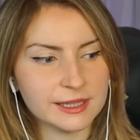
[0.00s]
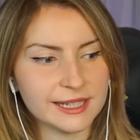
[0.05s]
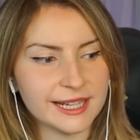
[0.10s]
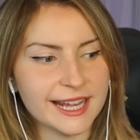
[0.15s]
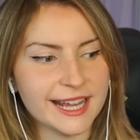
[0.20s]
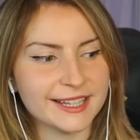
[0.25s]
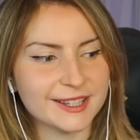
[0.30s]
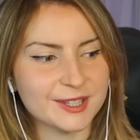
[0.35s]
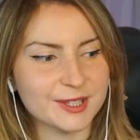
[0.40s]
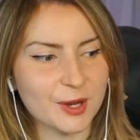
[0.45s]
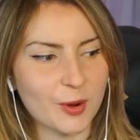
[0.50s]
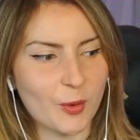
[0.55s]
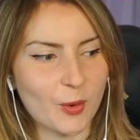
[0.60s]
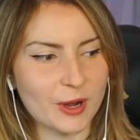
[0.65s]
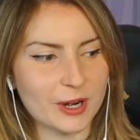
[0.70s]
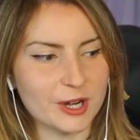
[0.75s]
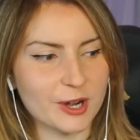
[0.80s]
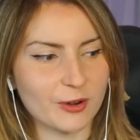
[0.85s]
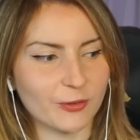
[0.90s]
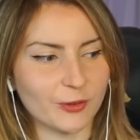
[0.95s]
It's a
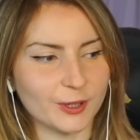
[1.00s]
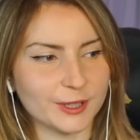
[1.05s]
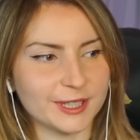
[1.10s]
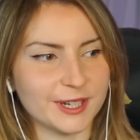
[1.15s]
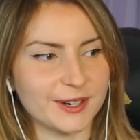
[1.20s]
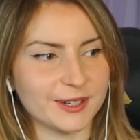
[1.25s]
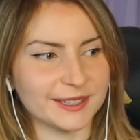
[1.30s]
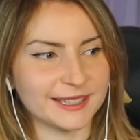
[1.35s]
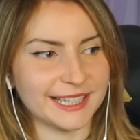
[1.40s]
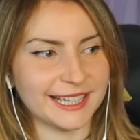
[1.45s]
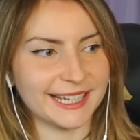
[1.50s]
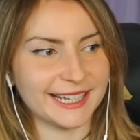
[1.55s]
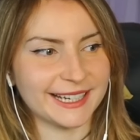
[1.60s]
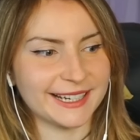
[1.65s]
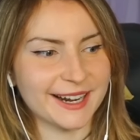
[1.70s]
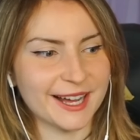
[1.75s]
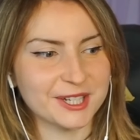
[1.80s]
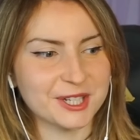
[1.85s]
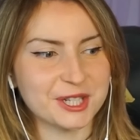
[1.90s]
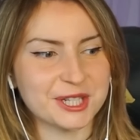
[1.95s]
wonderful young lady,
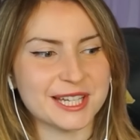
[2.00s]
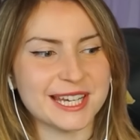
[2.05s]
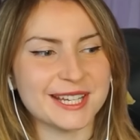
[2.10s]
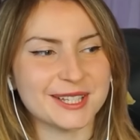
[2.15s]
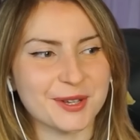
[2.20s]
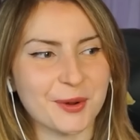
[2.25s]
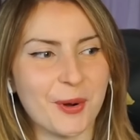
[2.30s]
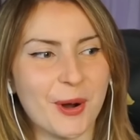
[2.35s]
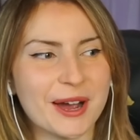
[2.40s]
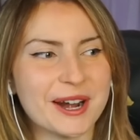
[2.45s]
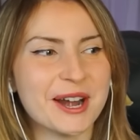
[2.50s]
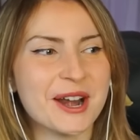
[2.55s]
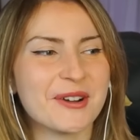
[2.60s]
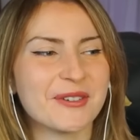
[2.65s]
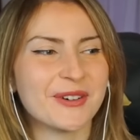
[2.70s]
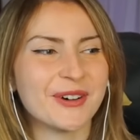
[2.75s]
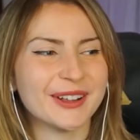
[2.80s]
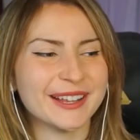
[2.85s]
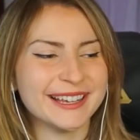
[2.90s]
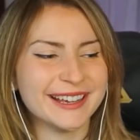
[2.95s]
not she's a
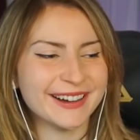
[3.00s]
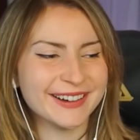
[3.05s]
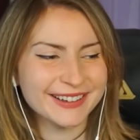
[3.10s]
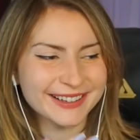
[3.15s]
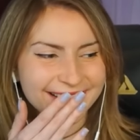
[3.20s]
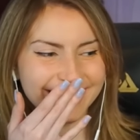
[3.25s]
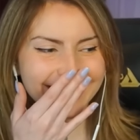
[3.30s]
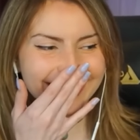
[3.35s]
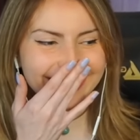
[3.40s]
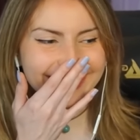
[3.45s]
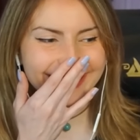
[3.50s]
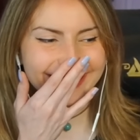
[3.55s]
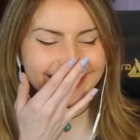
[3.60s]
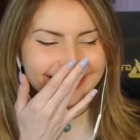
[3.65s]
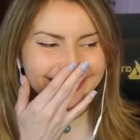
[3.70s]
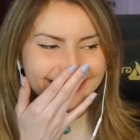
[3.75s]
wonderful young lady.